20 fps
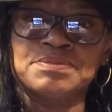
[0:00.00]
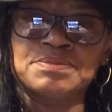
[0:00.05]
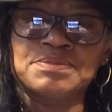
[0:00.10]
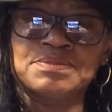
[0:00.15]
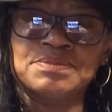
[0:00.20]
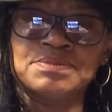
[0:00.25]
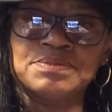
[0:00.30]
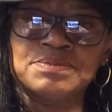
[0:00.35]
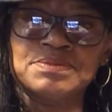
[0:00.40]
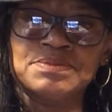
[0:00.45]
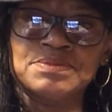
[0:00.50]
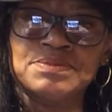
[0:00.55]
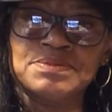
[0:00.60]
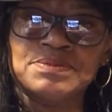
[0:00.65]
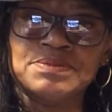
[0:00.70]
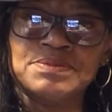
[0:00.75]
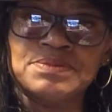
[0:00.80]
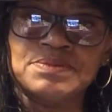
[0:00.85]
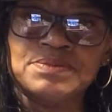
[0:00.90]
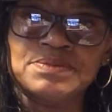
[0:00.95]

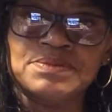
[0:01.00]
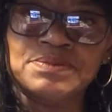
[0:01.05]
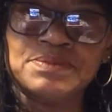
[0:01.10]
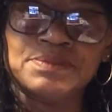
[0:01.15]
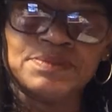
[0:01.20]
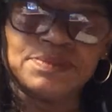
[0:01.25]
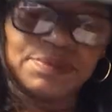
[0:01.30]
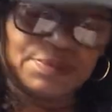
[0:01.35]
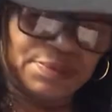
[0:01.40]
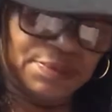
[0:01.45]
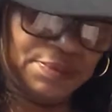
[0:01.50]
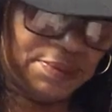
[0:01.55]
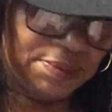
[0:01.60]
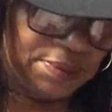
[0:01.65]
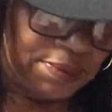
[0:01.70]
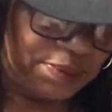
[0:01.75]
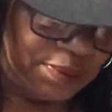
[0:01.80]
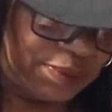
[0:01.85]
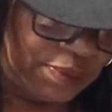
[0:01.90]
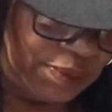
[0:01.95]

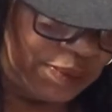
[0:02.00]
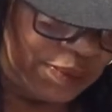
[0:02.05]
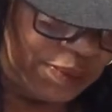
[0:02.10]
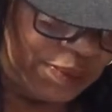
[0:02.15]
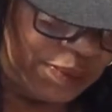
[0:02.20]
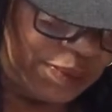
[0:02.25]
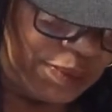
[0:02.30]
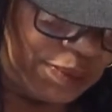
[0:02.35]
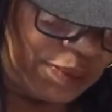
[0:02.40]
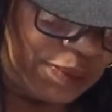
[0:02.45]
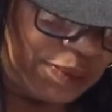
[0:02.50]
Nobody speaks.